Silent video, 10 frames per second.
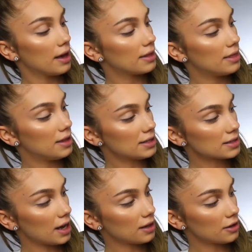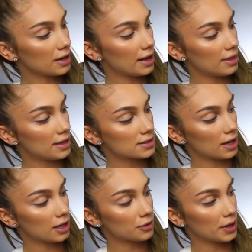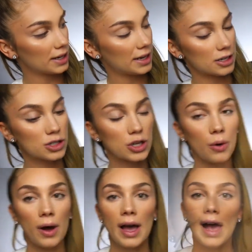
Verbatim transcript: this color and this color right here. So